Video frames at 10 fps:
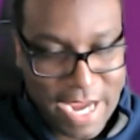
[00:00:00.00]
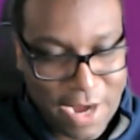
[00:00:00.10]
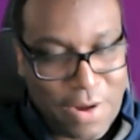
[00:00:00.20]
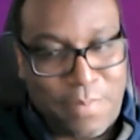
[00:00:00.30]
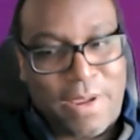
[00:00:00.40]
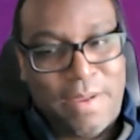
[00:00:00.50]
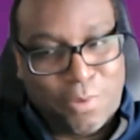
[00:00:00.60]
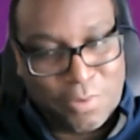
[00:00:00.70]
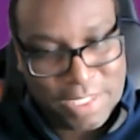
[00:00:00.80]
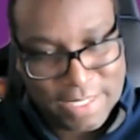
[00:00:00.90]
carry
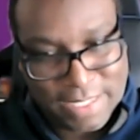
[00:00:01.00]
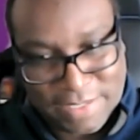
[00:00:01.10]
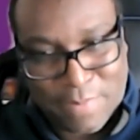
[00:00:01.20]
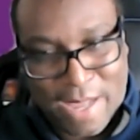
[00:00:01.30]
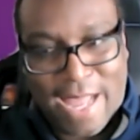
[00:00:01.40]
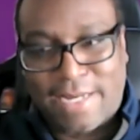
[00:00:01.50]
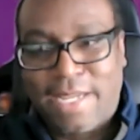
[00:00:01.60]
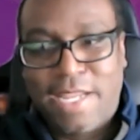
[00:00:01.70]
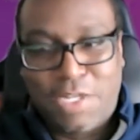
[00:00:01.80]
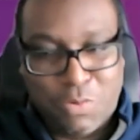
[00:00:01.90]
people to this spot,
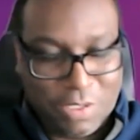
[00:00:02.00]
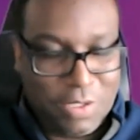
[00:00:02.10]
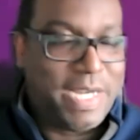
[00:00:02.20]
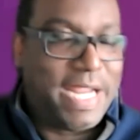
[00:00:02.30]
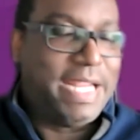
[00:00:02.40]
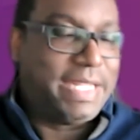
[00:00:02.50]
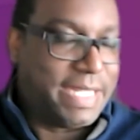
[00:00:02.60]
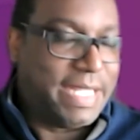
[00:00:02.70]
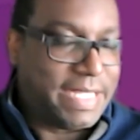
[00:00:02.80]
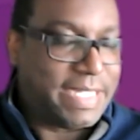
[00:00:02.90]
to illuminate
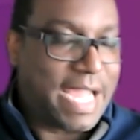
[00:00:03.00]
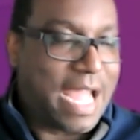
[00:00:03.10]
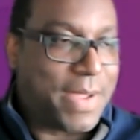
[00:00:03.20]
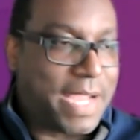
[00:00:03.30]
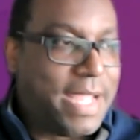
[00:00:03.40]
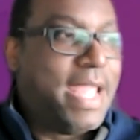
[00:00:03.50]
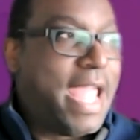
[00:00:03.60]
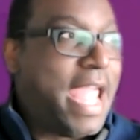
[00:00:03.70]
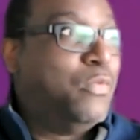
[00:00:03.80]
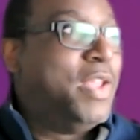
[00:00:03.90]
this topic.
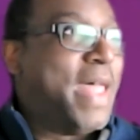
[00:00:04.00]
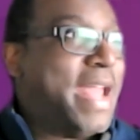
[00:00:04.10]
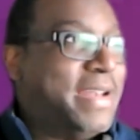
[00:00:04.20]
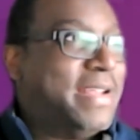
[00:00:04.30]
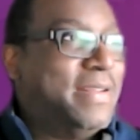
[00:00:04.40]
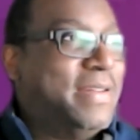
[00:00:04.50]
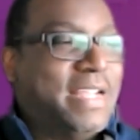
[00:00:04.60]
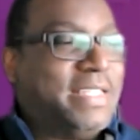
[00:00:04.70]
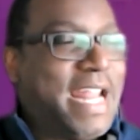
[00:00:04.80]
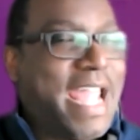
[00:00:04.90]
And when that
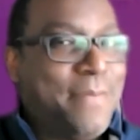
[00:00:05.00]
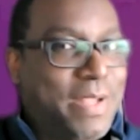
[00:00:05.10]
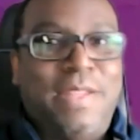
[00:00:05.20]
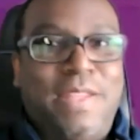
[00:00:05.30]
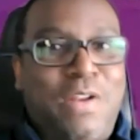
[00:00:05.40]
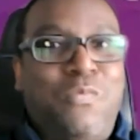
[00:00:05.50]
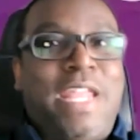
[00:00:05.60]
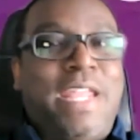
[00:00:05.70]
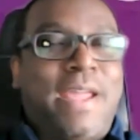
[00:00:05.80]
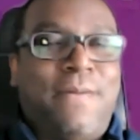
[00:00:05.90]
doesn't happen, then
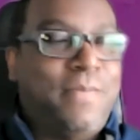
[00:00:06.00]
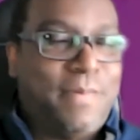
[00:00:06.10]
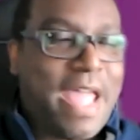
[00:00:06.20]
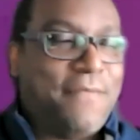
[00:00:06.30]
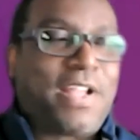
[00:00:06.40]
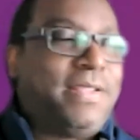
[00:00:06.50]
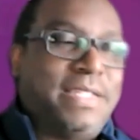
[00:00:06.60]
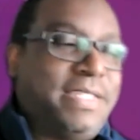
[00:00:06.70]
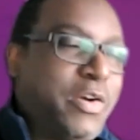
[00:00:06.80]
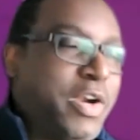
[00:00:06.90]
we have
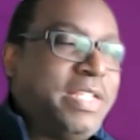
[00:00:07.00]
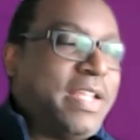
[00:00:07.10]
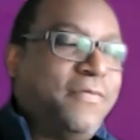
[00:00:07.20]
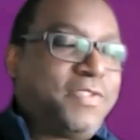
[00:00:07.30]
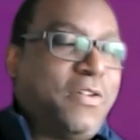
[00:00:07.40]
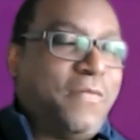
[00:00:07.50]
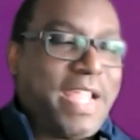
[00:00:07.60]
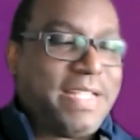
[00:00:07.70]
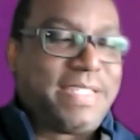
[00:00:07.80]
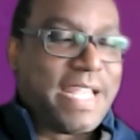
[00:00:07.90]
a series of
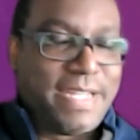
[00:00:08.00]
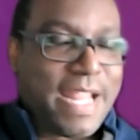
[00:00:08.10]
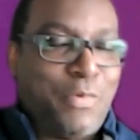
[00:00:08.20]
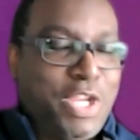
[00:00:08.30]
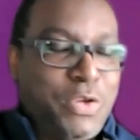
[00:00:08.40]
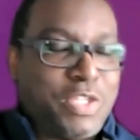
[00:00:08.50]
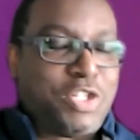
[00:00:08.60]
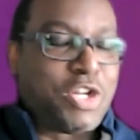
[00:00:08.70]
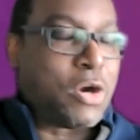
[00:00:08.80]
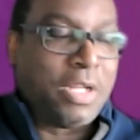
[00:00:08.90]
surveys that we use
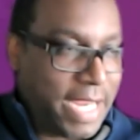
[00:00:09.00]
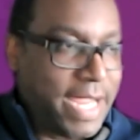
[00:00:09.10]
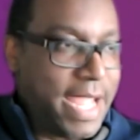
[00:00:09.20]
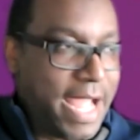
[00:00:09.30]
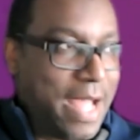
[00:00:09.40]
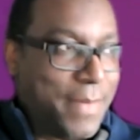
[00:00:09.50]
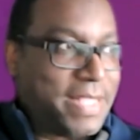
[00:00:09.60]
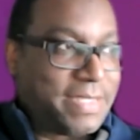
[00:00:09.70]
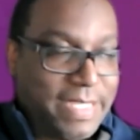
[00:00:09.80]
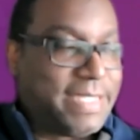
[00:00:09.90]
internally
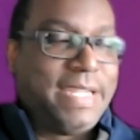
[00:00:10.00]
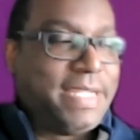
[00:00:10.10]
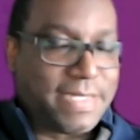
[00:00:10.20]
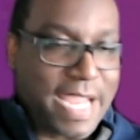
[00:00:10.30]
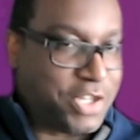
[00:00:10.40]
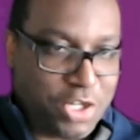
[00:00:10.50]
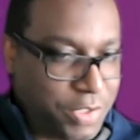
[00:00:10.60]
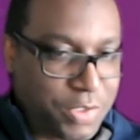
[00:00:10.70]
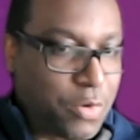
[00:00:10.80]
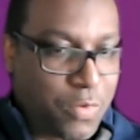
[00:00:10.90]
as listening
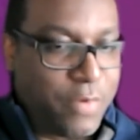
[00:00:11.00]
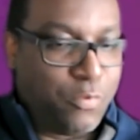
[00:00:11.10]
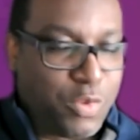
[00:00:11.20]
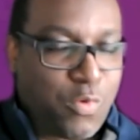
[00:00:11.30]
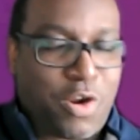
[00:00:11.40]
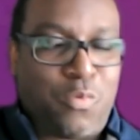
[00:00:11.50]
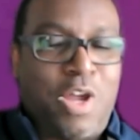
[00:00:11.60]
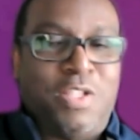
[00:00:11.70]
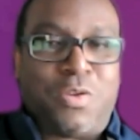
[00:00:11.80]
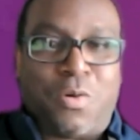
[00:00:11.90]
sessions or with
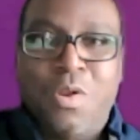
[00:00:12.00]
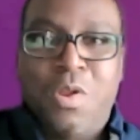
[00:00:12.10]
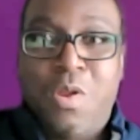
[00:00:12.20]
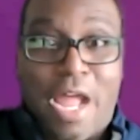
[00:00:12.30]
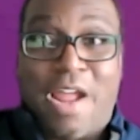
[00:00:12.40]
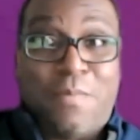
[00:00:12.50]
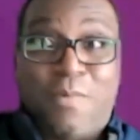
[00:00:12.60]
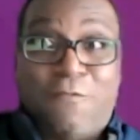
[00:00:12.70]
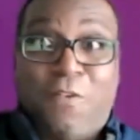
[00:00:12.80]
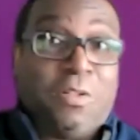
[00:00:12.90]
one-on-ones or
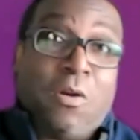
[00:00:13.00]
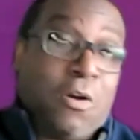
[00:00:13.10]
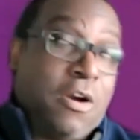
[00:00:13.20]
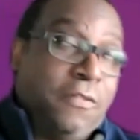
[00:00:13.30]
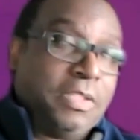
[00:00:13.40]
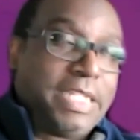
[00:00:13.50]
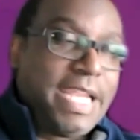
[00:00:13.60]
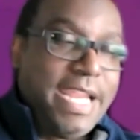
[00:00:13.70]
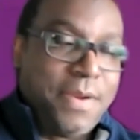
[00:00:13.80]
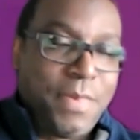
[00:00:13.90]
a full
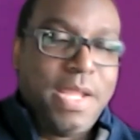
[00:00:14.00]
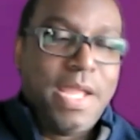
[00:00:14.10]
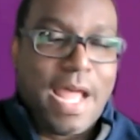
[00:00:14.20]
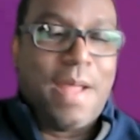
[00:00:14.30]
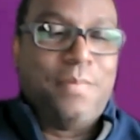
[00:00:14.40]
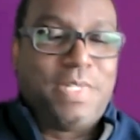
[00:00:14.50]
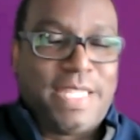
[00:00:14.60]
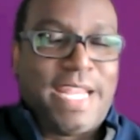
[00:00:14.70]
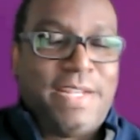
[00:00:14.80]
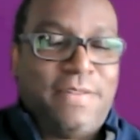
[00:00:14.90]
team to
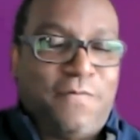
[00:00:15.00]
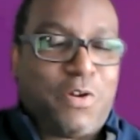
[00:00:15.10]
then